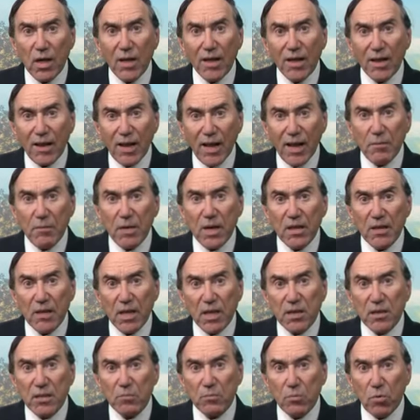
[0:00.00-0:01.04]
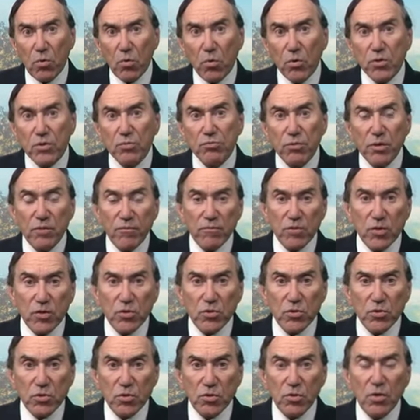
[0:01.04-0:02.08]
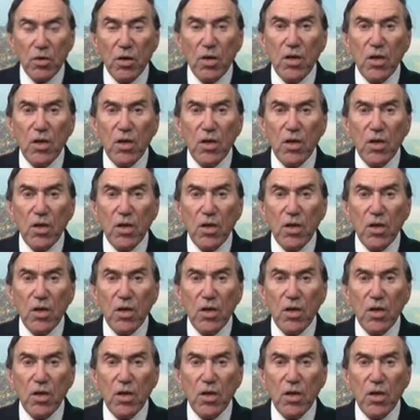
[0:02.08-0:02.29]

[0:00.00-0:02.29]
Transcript: claiming that the board's refusal